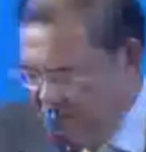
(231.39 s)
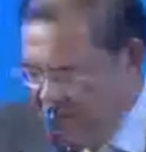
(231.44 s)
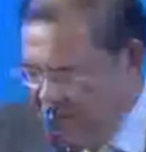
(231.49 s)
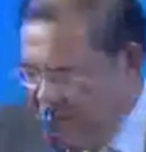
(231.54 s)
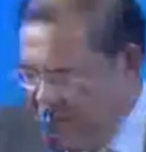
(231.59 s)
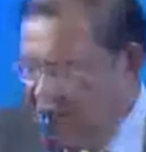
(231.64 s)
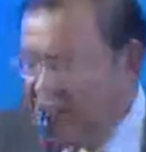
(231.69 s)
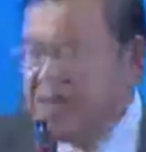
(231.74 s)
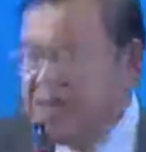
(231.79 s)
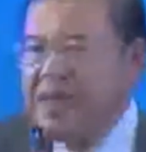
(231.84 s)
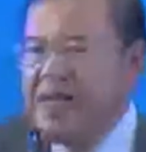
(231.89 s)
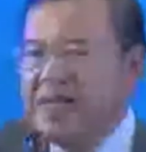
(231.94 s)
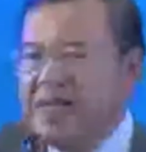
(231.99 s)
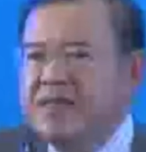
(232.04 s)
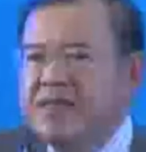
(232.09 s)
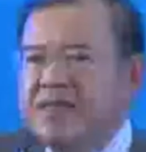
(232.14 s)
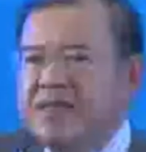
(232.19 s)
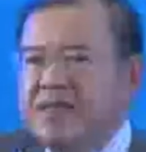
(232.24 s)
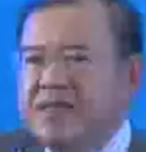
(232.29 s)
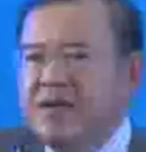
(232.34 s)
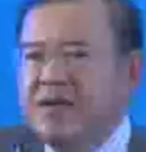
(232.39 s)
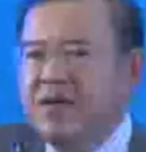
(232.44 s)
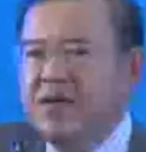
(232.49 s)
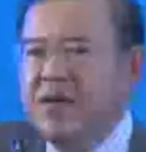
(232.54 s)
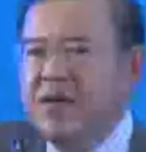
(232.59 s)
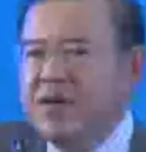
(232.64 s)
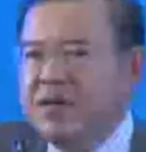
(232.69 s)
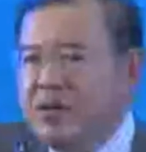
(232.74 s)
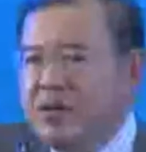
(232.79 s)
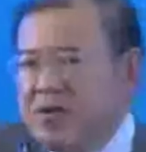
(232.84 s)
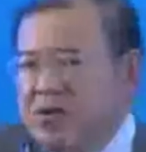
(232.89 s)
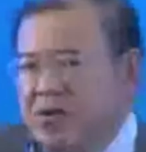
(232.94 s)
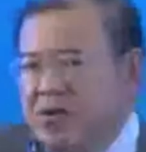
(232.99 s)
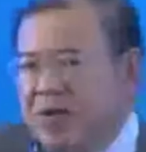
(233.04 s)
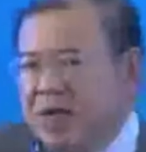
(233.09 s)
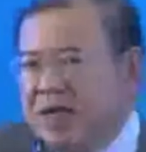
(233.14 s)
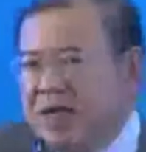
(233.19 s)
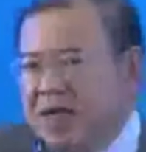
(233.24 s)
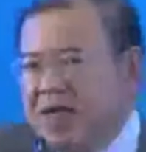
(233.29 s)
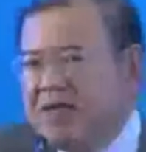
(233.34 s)
earlier than we're going to
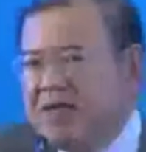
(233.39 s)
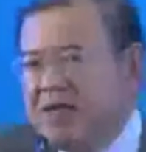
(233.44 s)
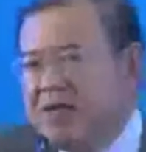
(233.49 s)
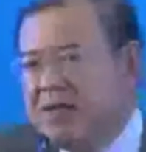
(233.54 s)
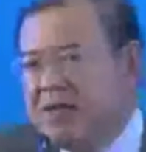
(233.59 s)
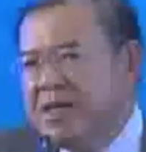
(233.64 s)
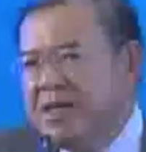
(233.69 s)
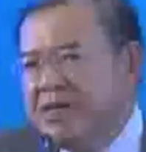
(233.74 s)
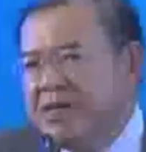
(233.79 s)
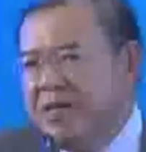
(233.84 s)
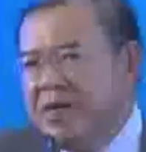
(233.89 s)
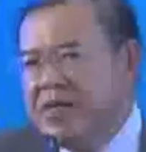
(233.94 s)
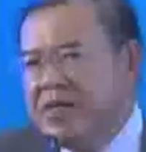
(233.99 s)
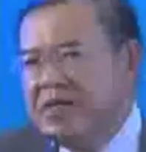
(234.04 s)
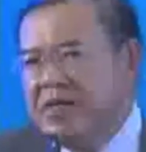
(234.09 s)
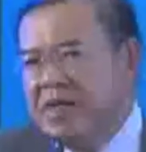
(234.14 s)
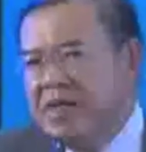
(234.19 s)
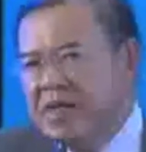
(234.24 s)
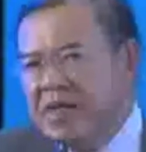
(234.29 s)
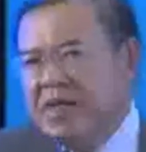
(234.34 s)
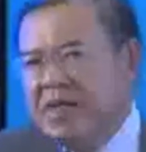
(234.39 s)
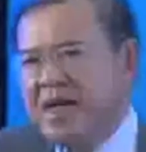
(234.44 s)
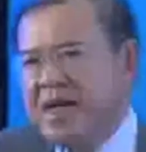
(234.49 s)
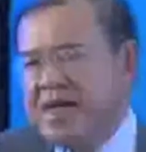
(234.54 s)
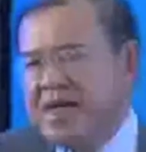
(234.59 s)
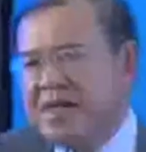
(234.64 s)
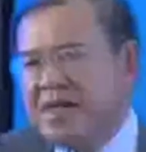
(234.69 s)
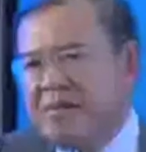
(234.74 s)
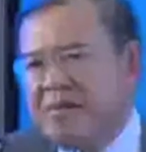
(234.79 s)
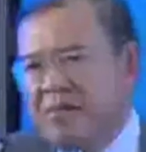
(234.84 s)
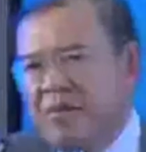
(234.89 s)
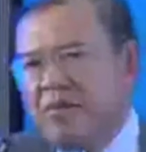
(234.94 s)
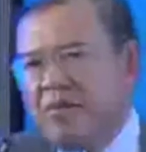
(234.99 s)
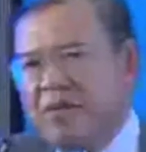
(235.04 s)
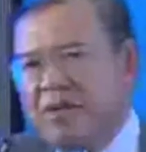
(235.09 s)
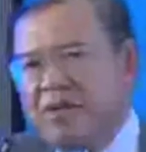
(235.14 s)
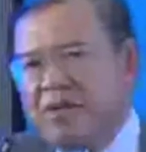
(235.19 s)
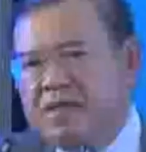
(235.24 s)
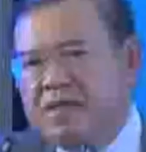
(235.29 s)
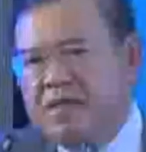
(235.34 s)
do at UNCTAD, because we are seeing that at the
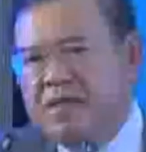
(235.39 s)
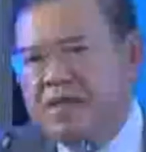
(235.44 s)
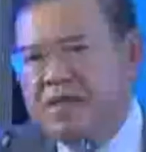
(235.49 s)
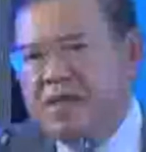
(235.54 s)
moment,